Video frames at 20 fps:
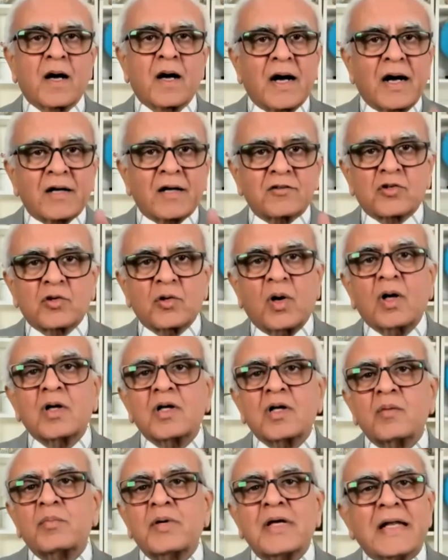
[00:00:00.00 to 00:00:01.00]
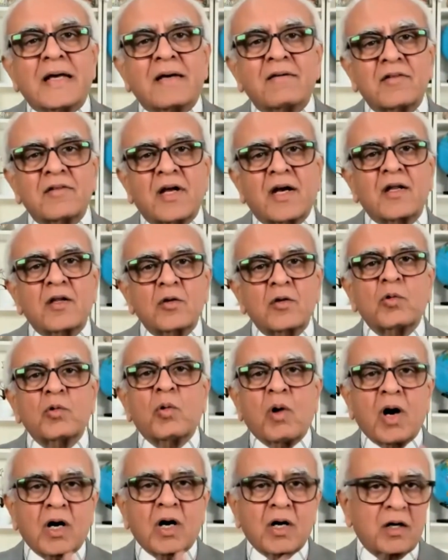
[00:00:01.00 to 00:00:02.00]
I strongly believe that
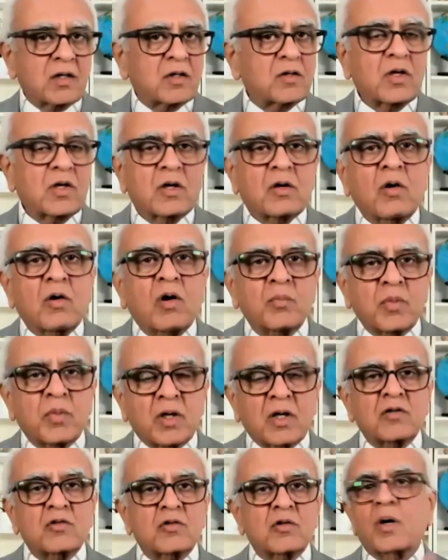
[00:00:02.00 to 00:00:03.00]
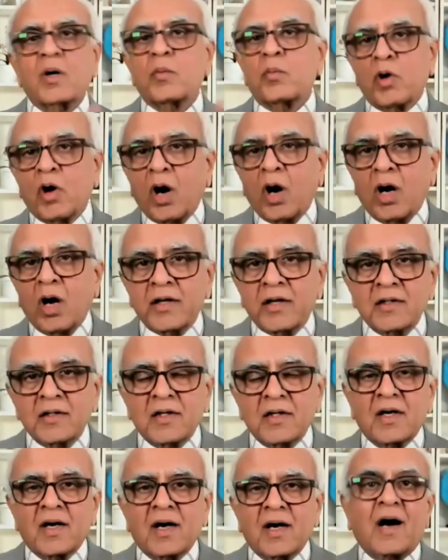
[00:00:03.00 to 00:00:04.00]
you are a unicorn because you are born
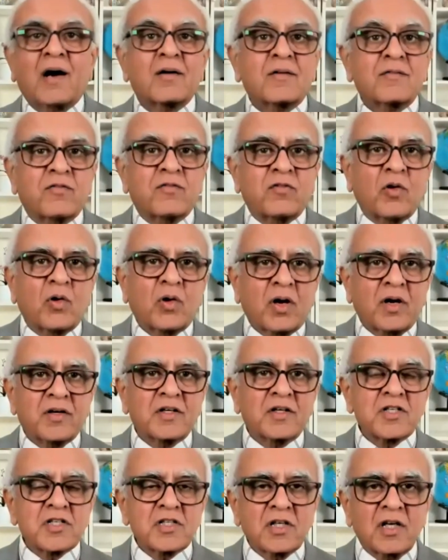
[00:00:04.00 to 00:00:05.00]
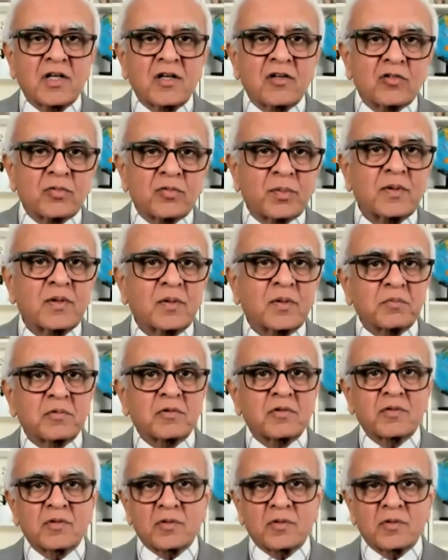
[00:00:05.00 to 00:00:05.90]
out of 400 trillion sperms.